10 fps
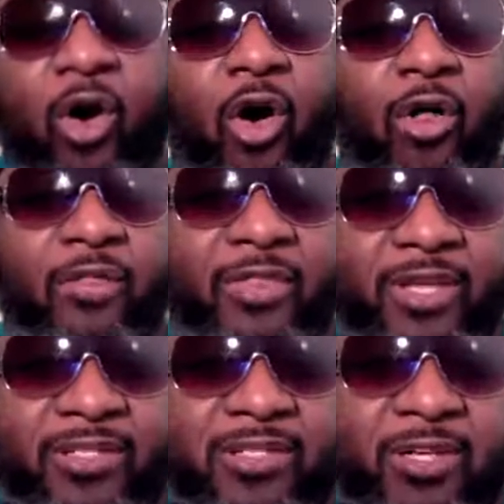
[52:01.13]
All
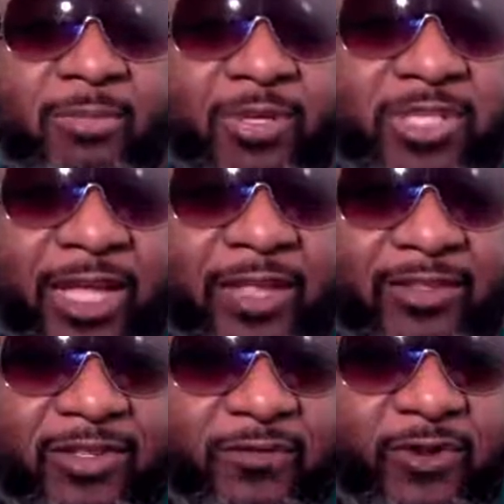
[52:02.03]
this
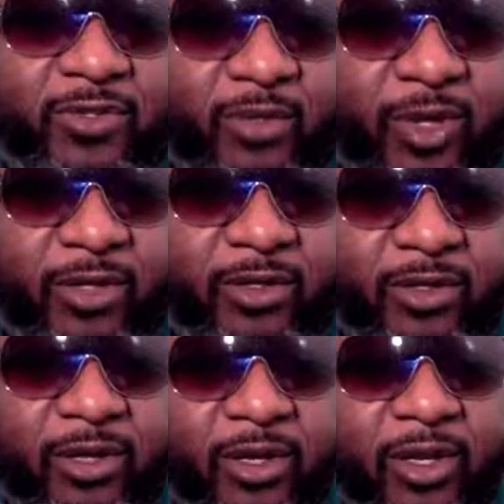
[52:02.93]
pertains to verse 1.
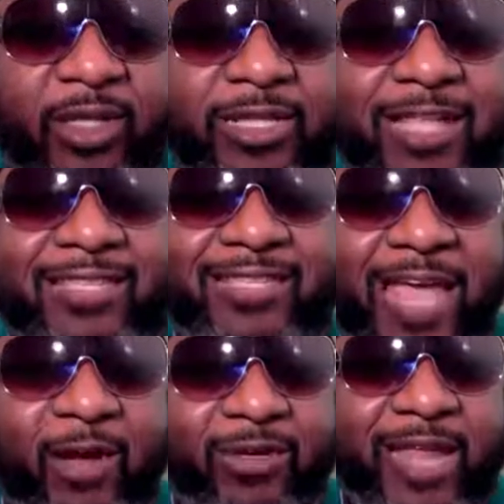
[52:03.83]
That
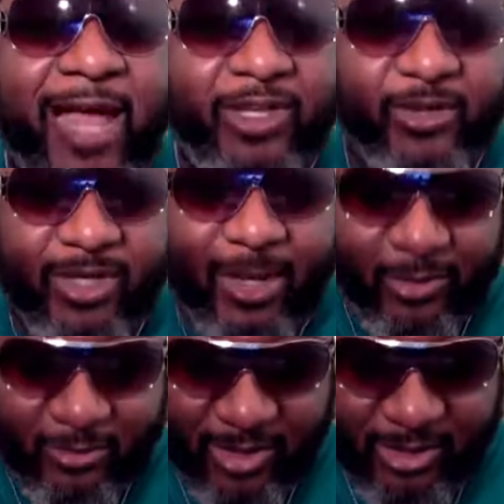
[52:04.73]
sound doctrine
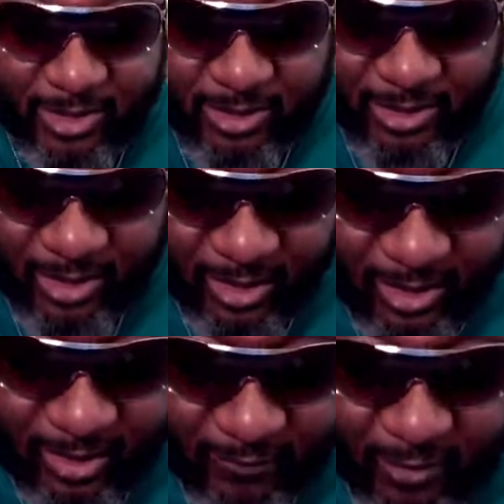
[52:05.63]
that was mentioned.
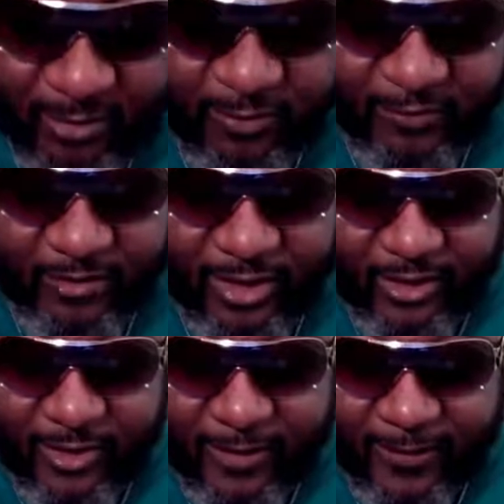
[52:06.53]
Verse
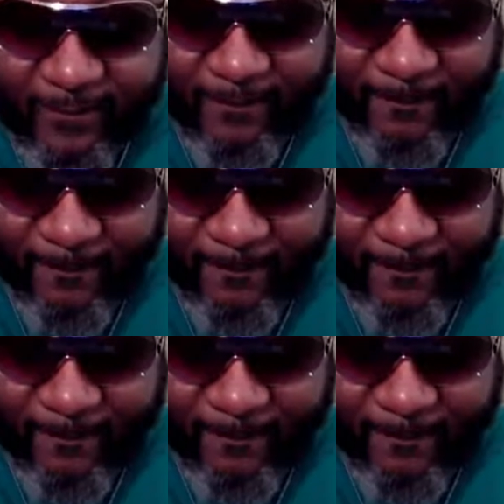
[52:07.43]
15, go ahead.